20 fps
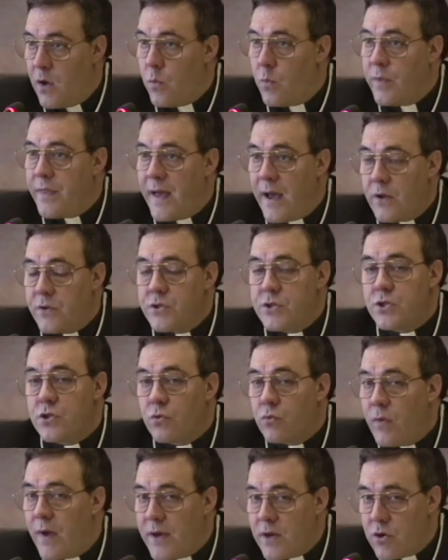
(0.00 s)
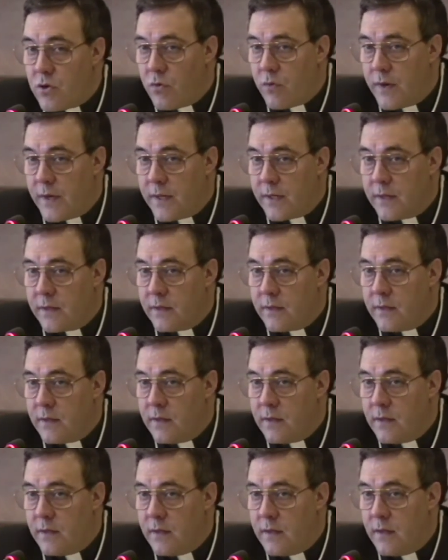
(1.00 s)
without surrendering
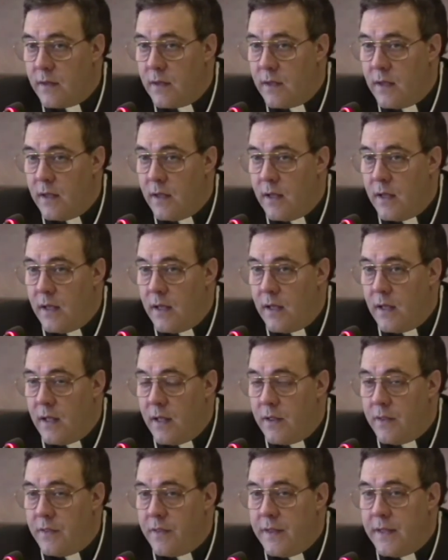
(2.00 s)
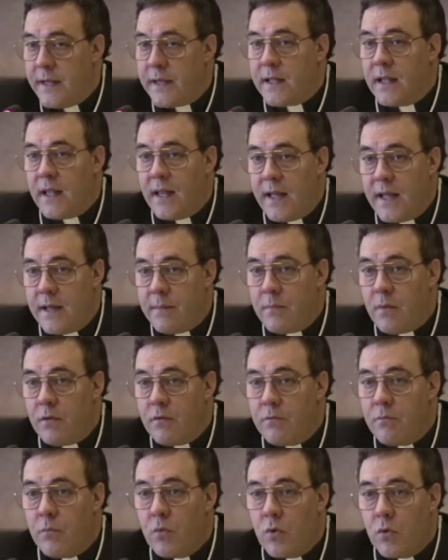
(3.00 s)
the claim
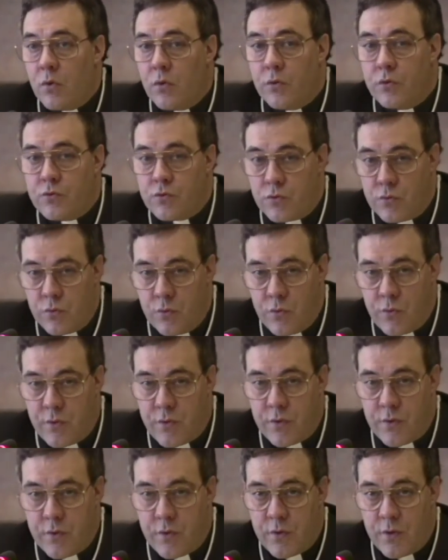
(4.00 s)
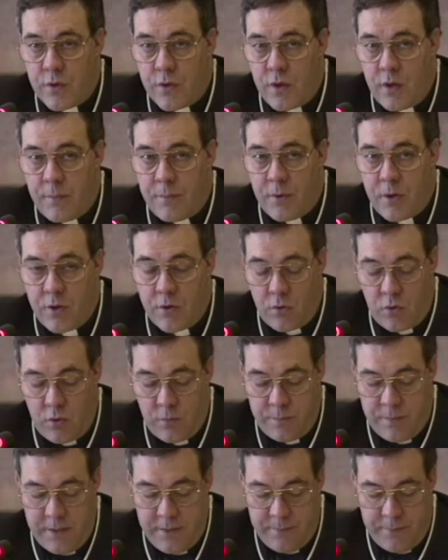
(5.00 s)
of moral truth upon all
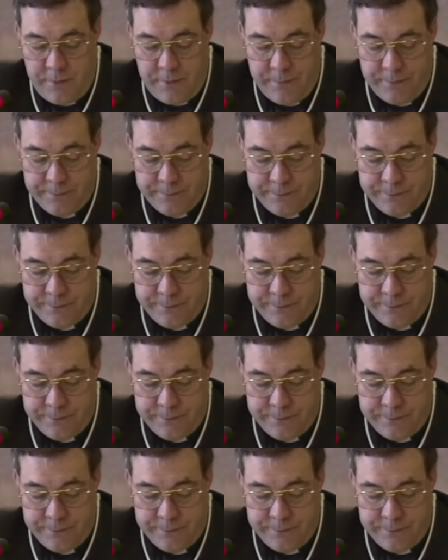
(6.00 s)
people.